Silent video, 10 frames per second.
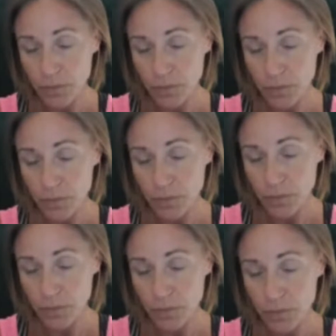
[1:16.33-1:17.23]
And this is
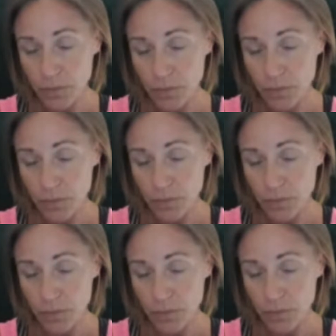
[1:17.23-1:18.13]
our
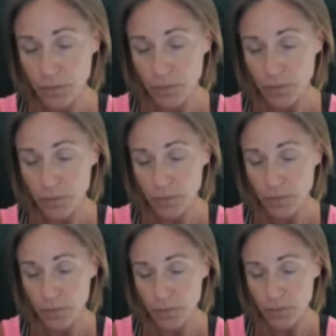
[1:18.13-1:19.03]
own earth
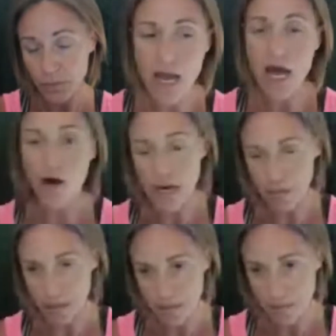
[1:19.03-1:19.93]
element, being our
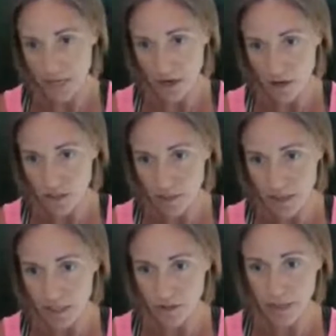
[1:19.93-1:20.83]
stomach and our
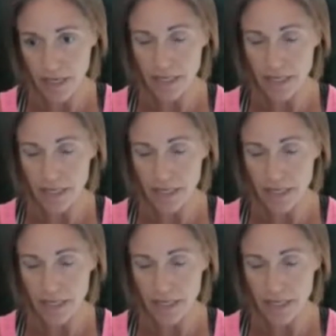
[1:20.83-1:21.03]
spleen, and